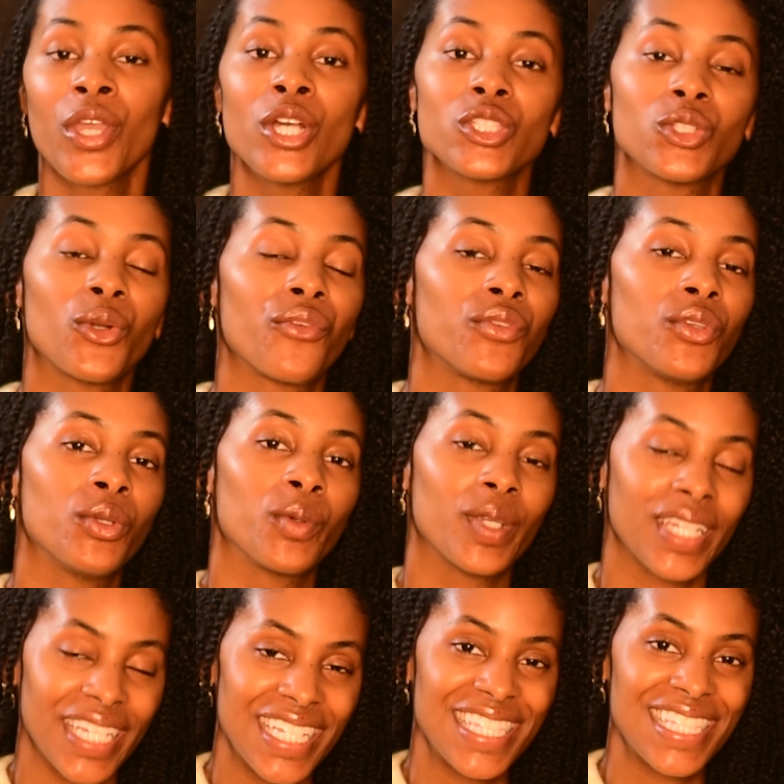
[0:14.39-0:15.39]
So if you
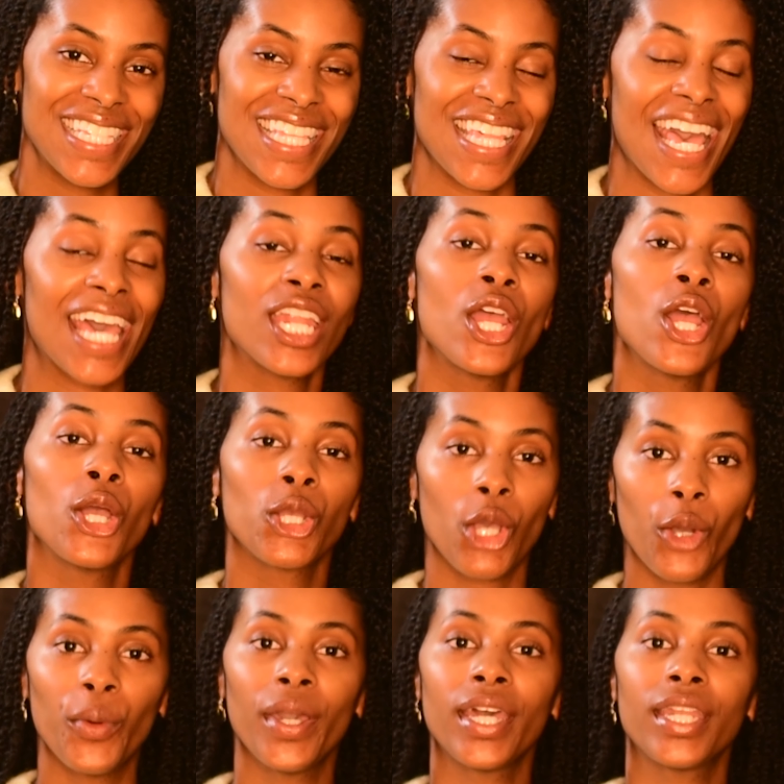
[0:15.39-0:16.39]
are into that,
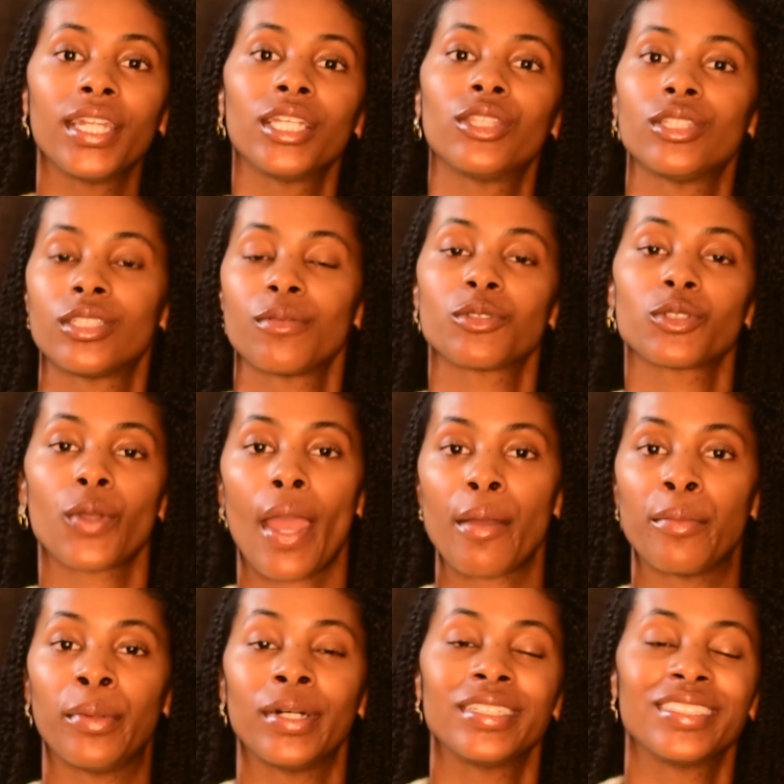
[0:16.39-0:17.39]
go ahead and hit the
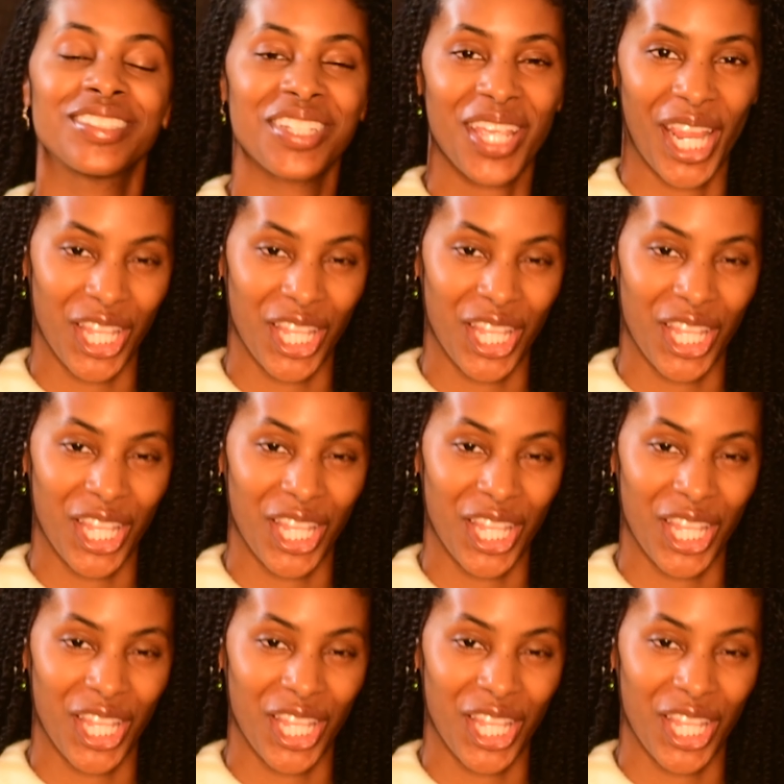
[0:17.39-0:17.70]
subscribe button